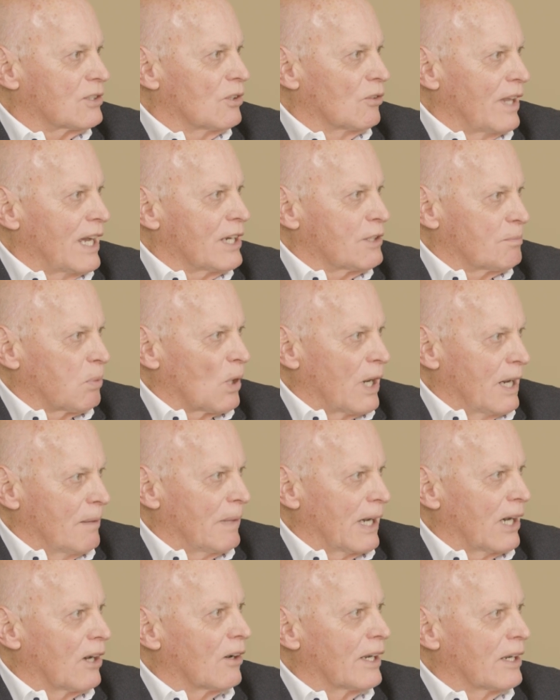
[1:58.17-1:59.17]
So that's
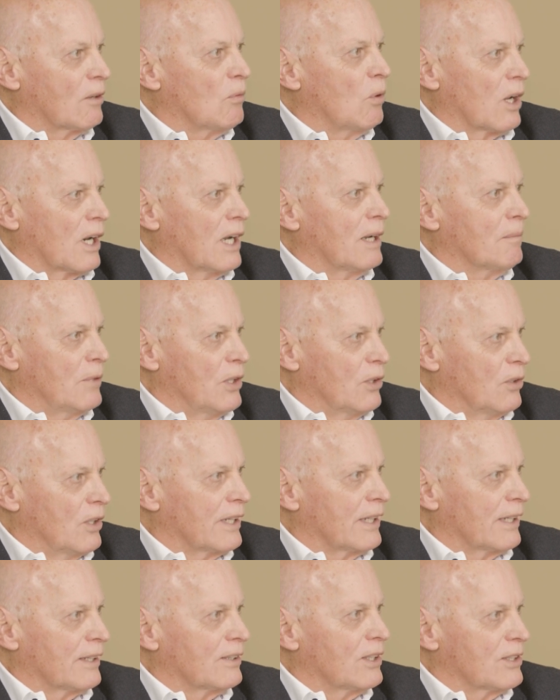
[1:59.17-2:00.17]
primarily what I'm
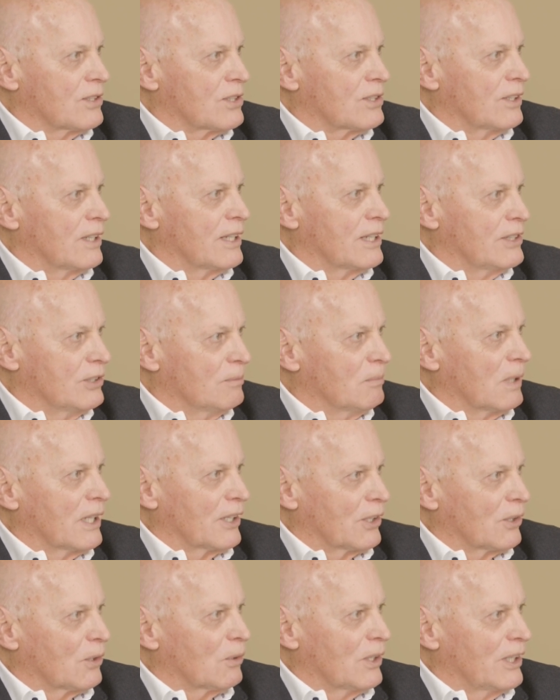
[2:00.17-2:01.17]
doing at this stage of my
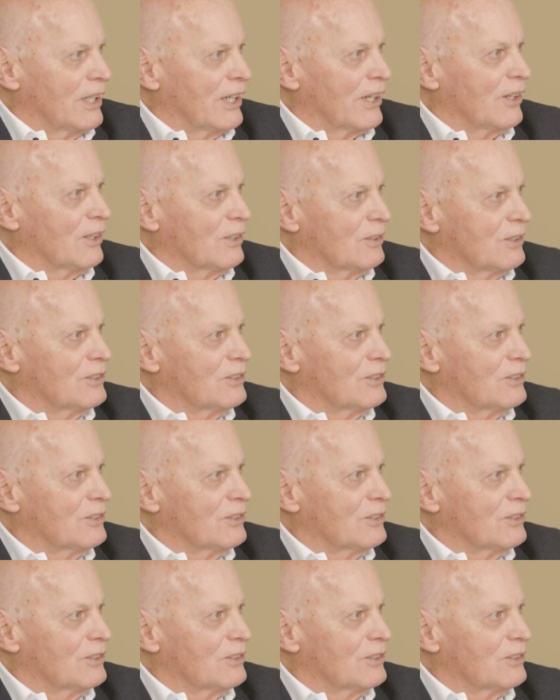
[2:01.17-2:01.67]
career.